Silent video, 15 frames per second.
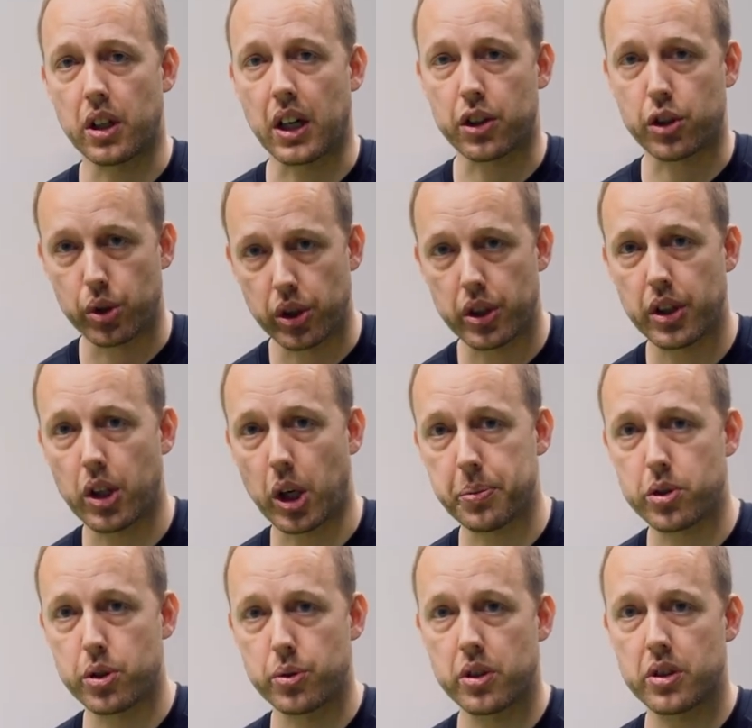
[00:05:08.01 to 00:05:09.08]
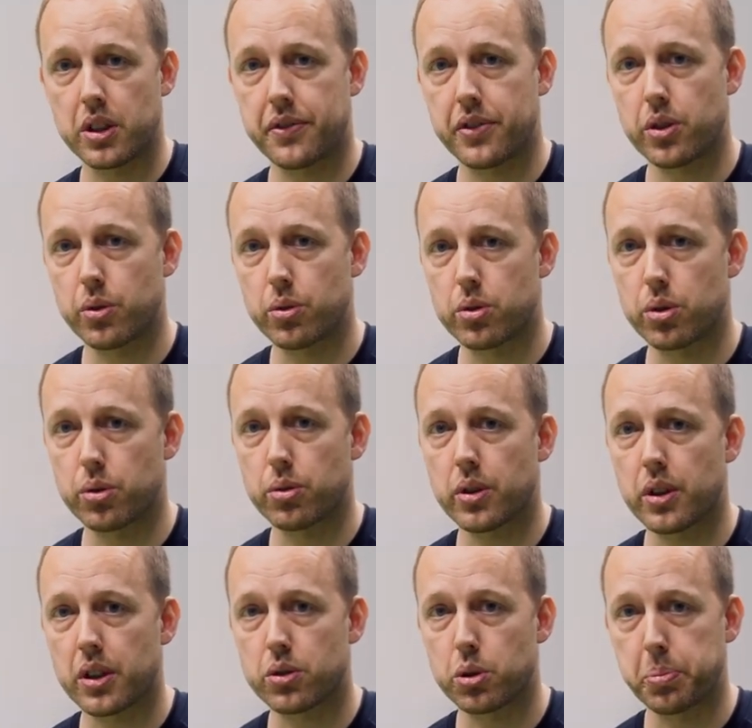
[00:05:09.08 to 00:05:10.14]
a good opportunity for you to
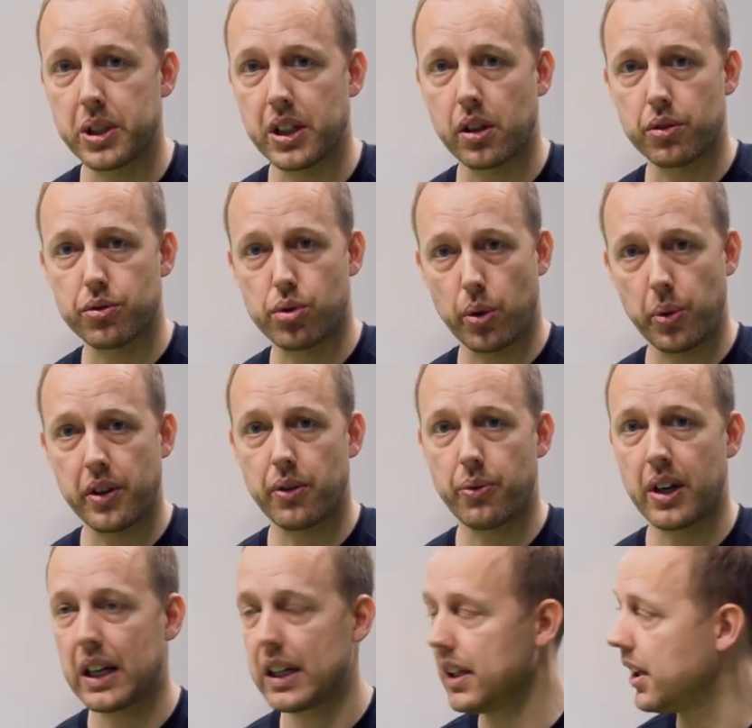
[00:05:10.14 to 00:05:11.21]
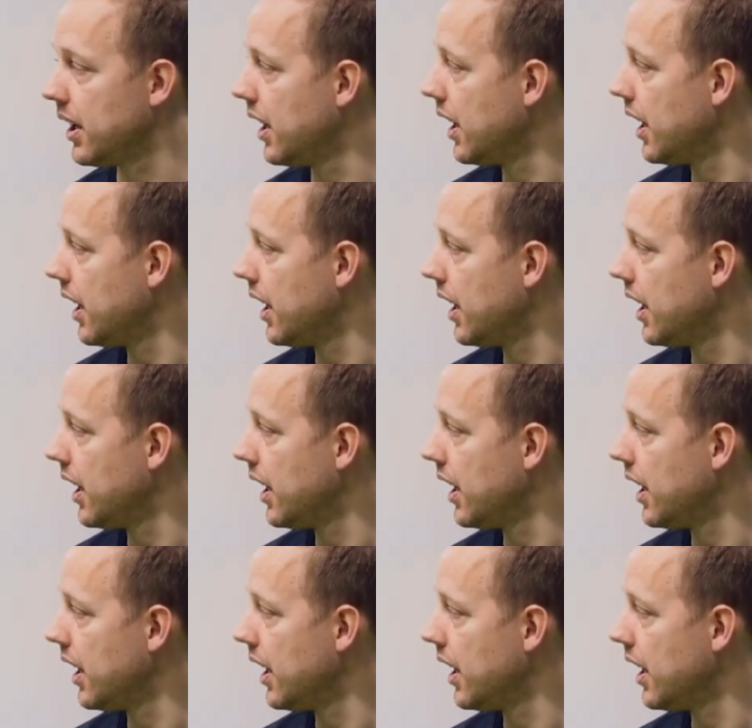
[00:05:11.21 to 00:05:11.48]
uh, to be in control in the rally,